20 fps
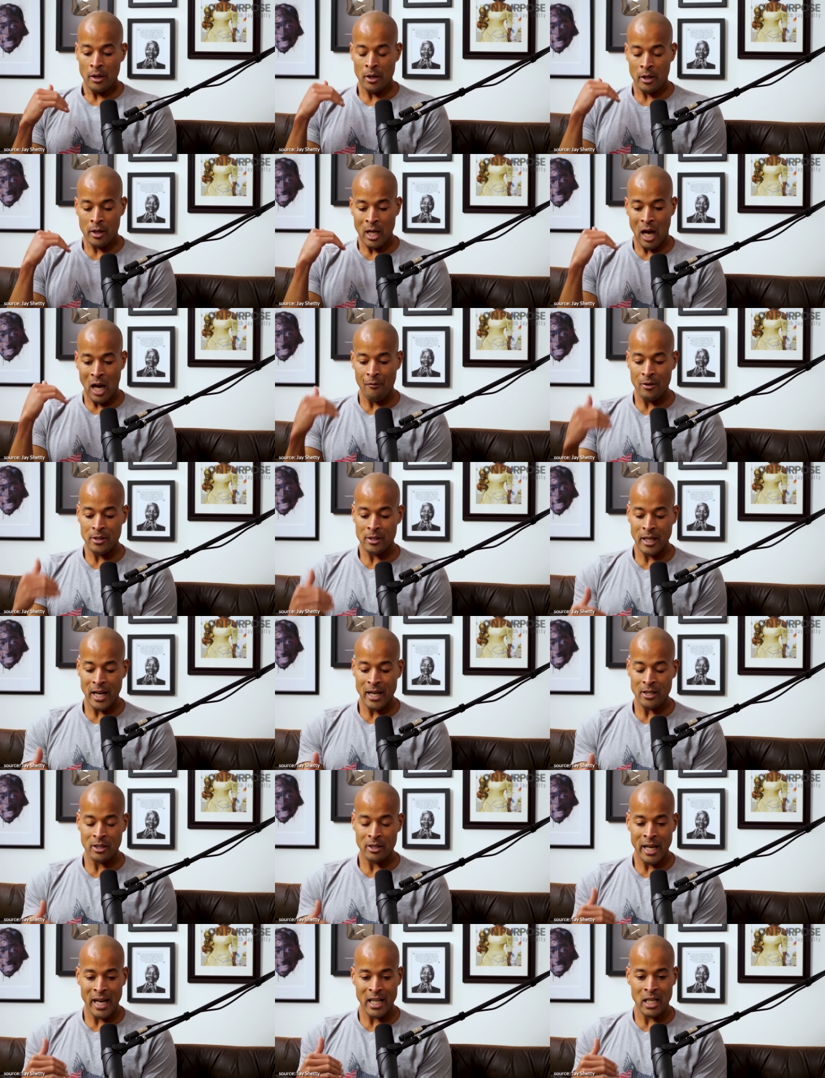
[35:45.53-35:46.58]
The
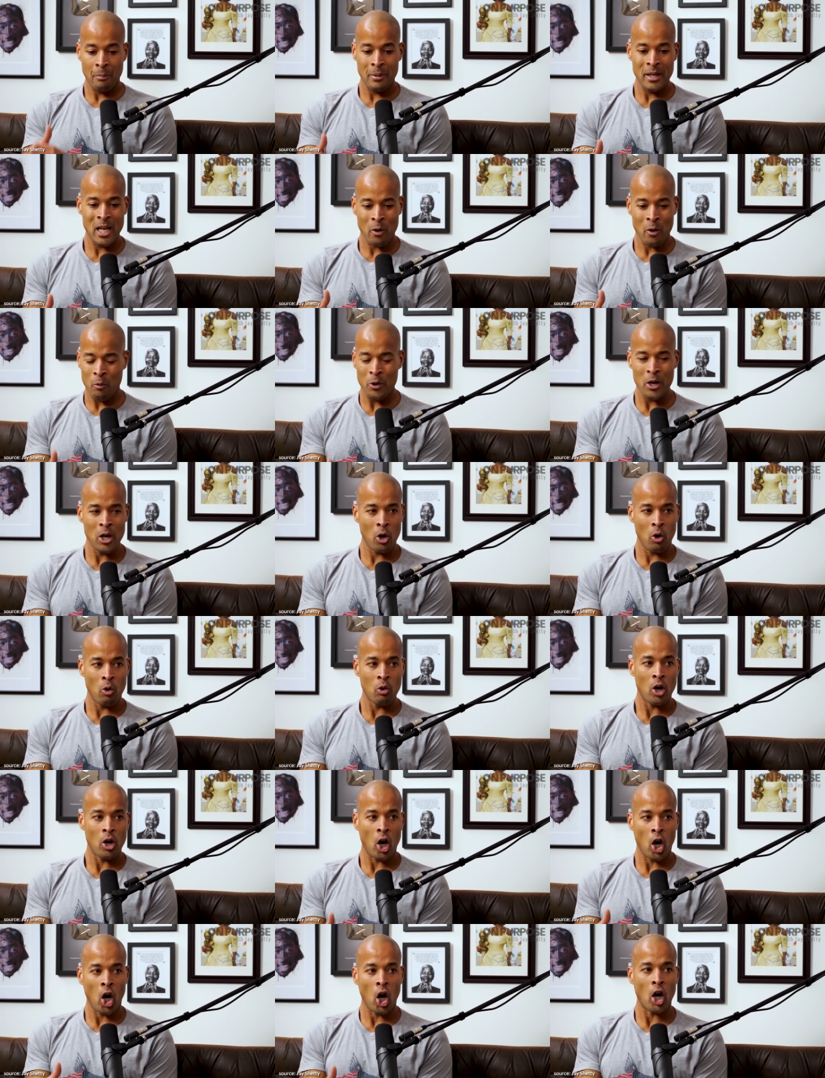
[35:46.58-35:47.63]
conversation had to be a
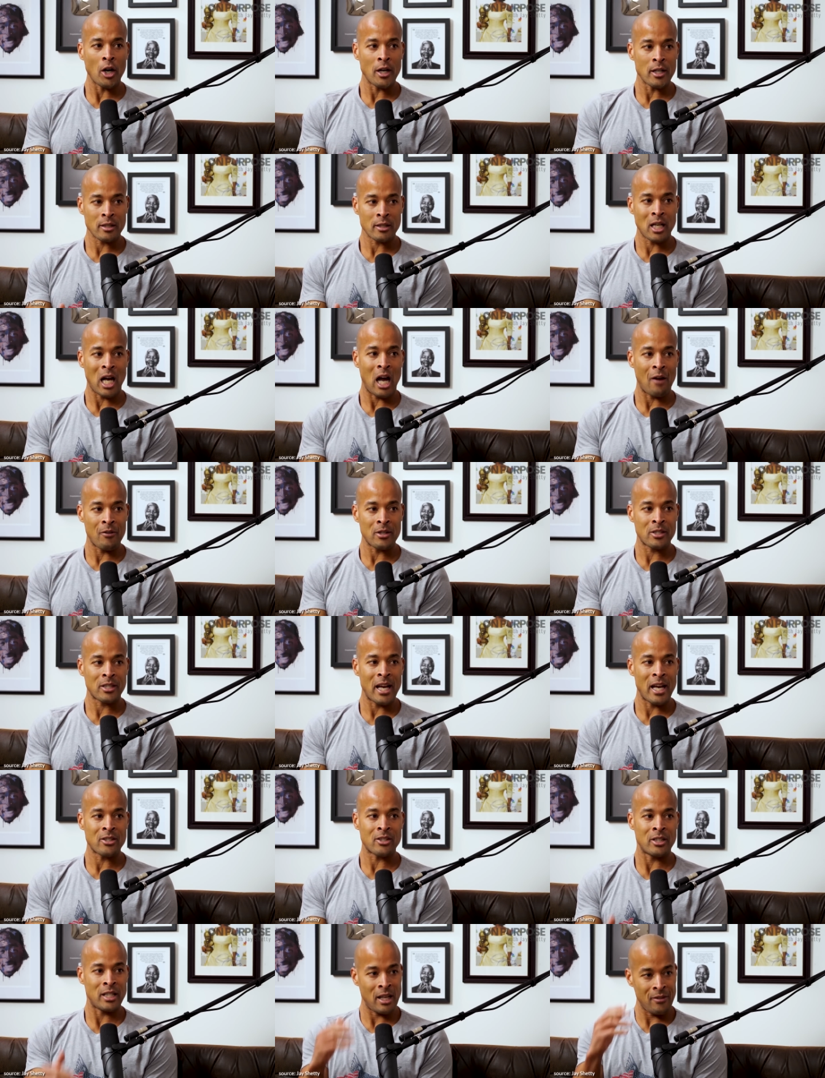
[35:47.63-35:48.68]
real, honest
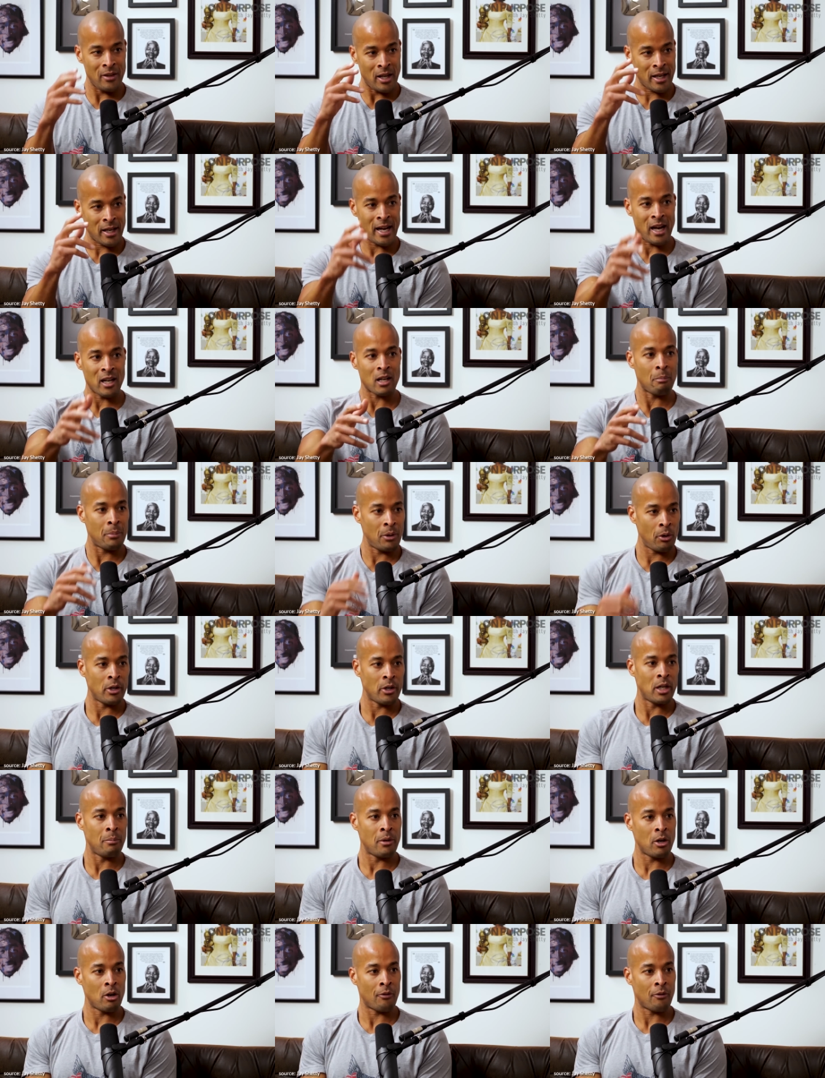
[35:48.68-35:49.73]
conversation in the
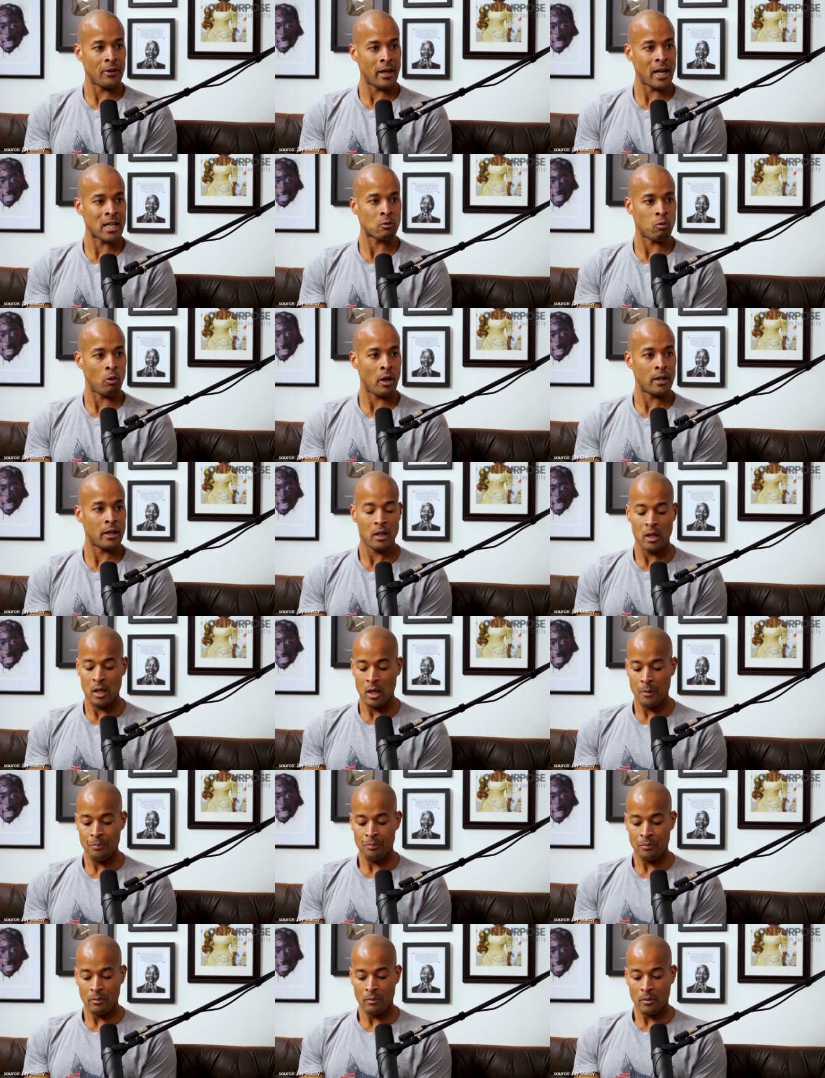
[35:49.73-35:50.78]
accountability mirror of guess what?
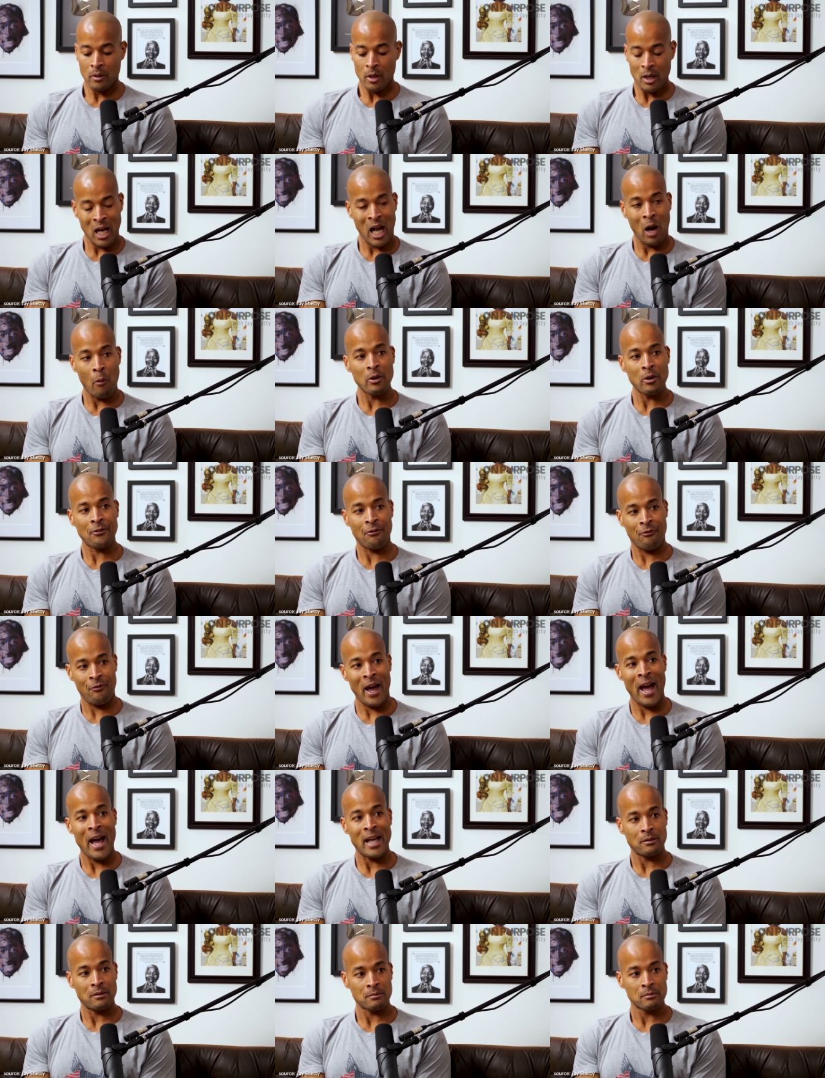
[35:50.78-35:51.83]
I was
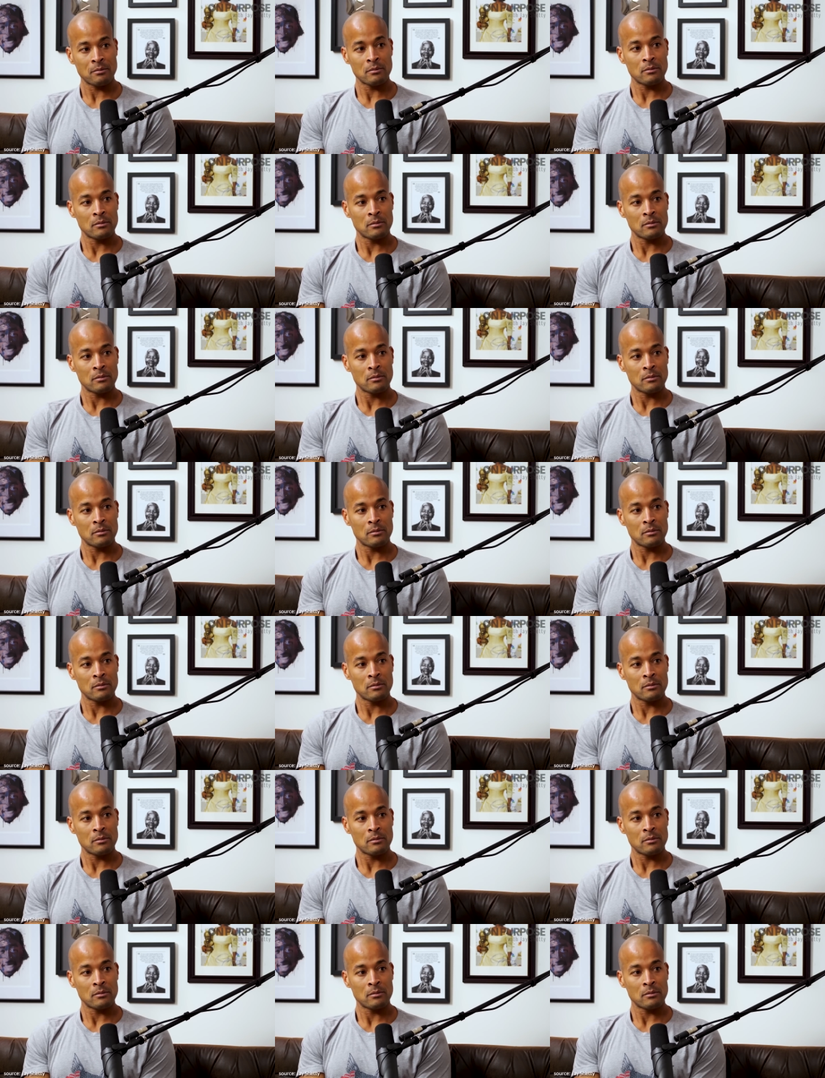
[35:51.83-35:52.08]
fat.